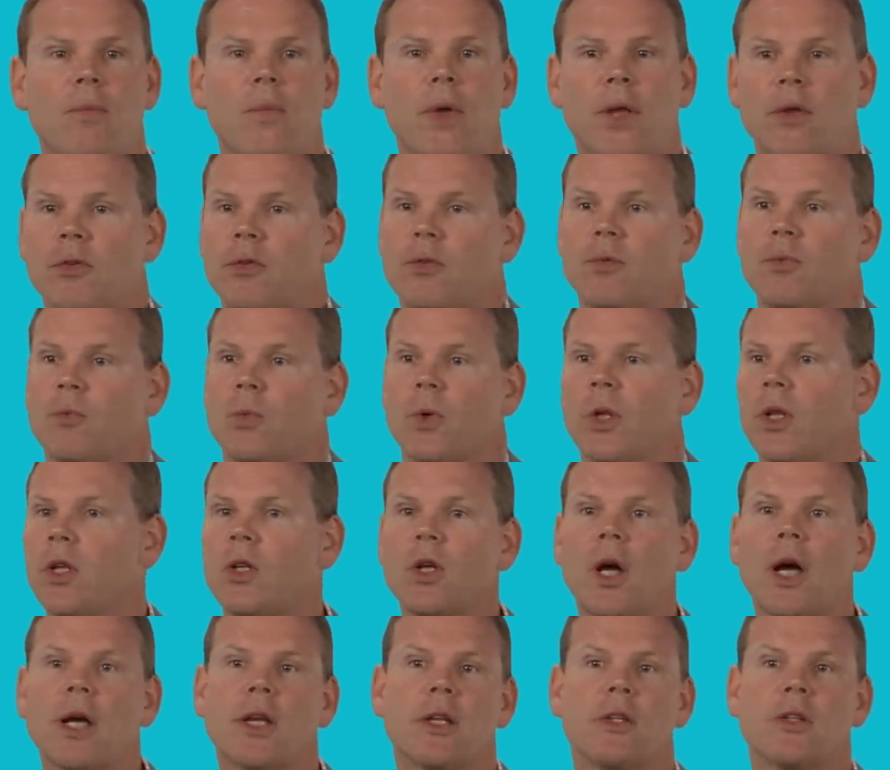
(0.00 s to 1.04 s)
is really
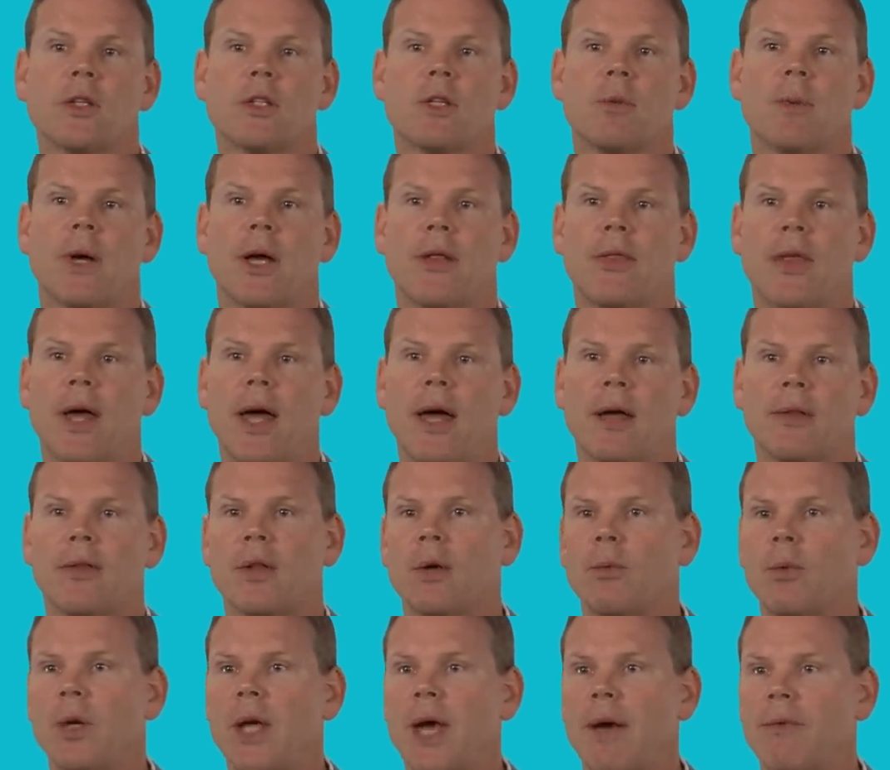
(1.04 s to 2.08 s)
talking just about
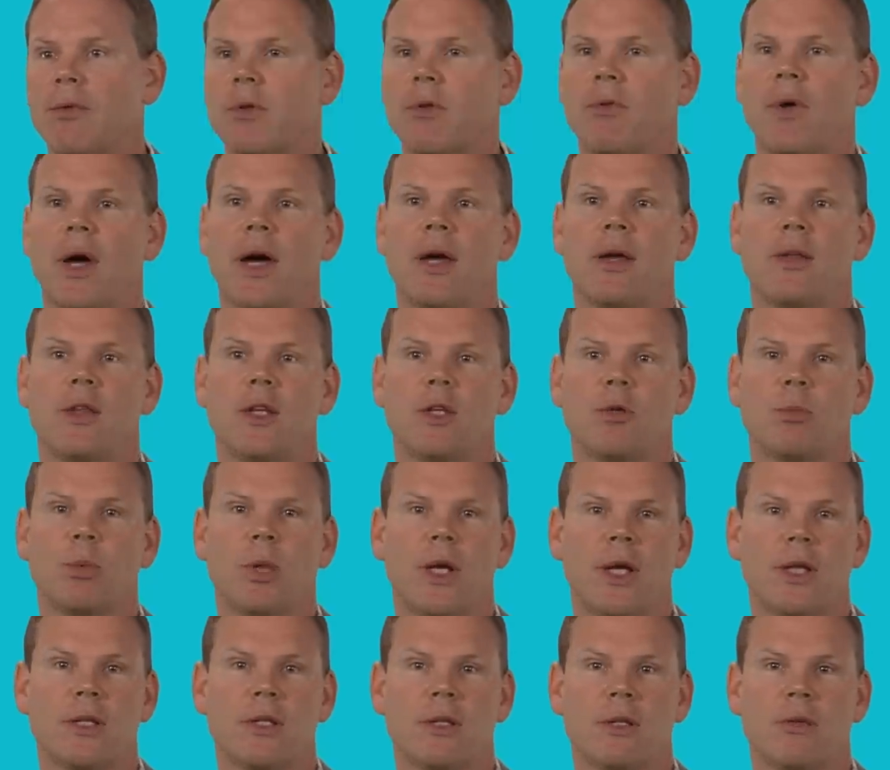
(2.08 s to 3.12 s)
that we have to value these
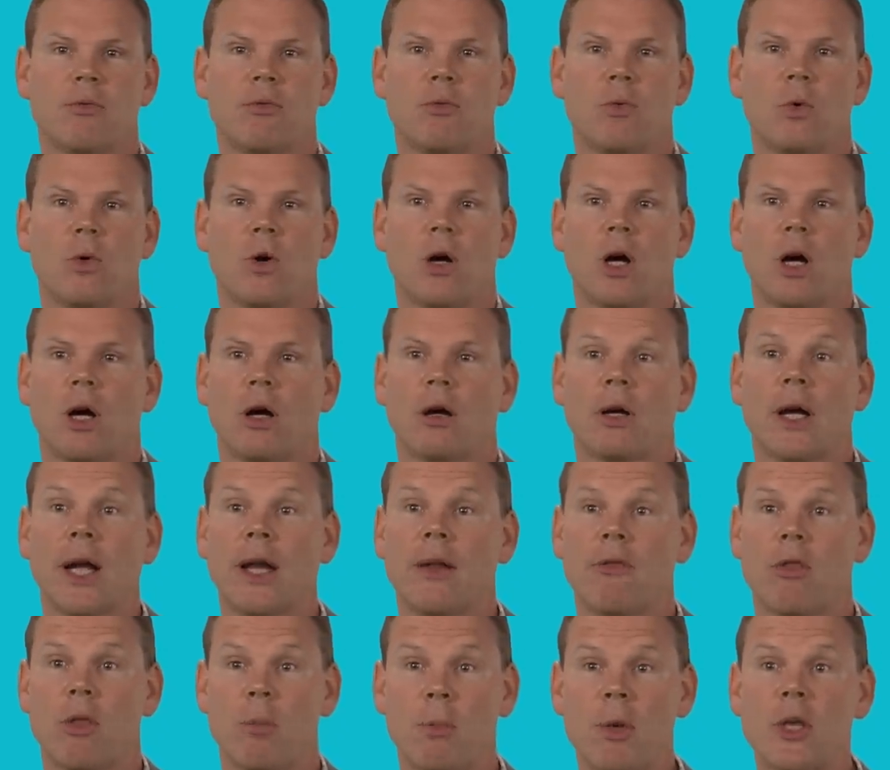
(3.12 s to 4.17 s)
places for our kind
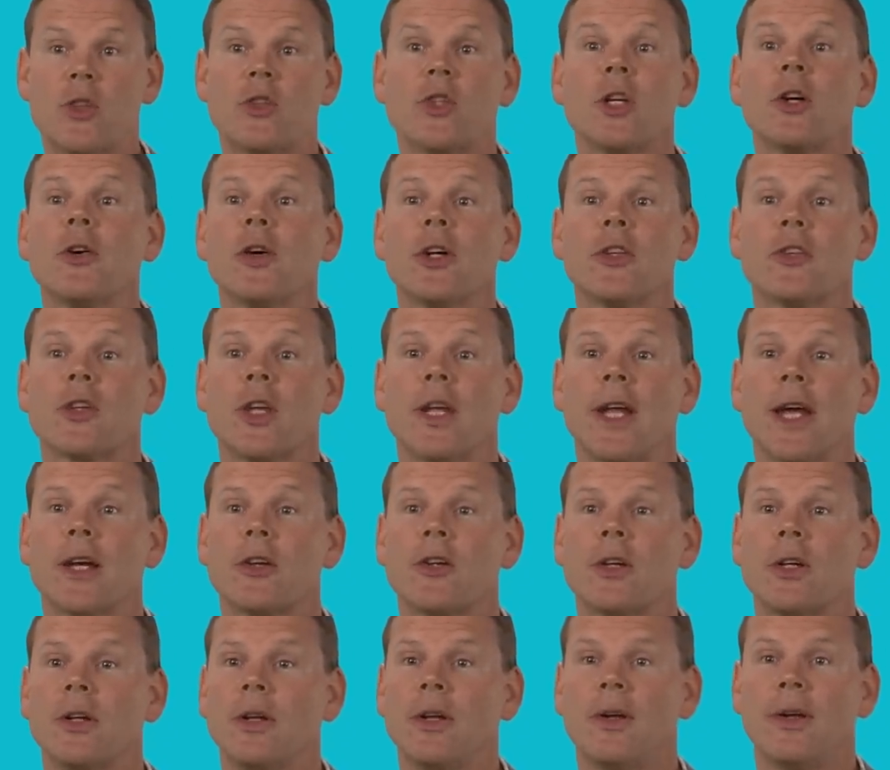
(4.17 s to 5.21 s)
of the mysterious
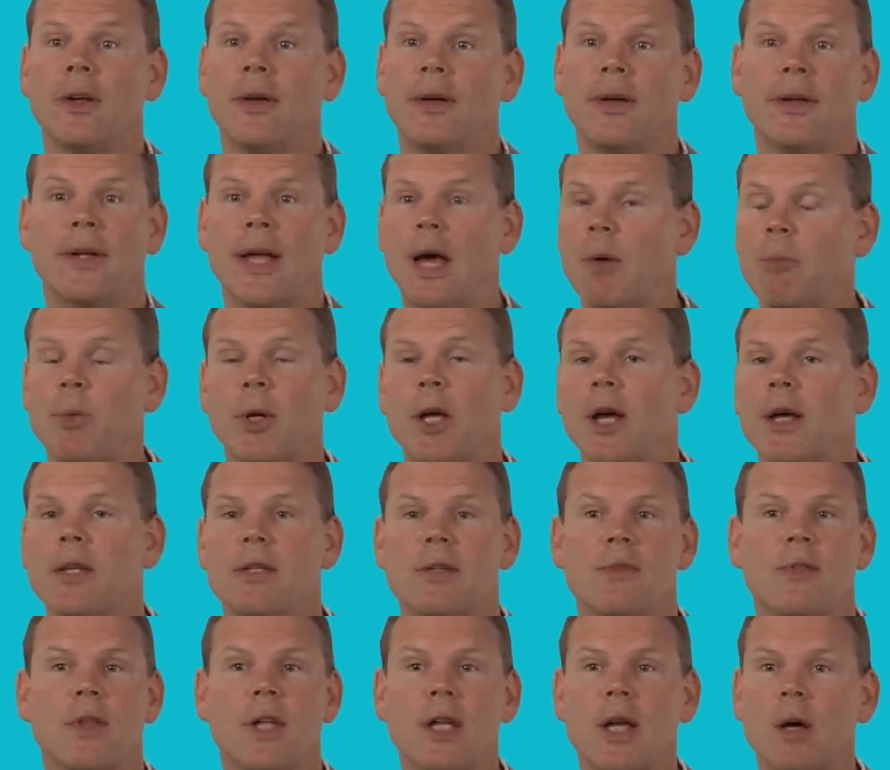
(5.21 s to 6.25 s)
connection, not
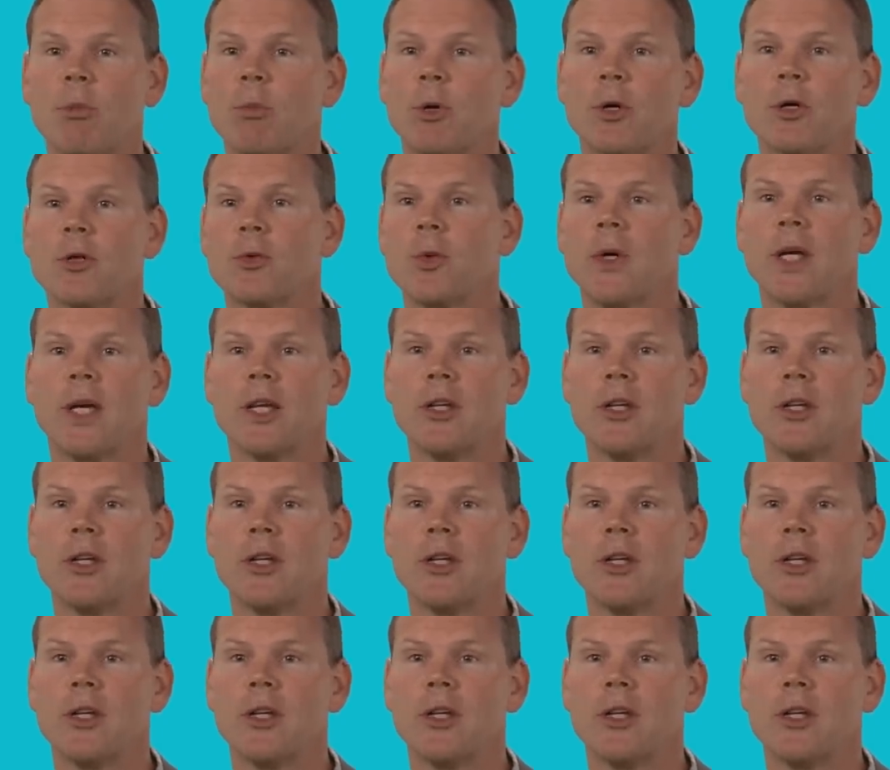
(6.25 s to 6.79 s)
because of the numbers we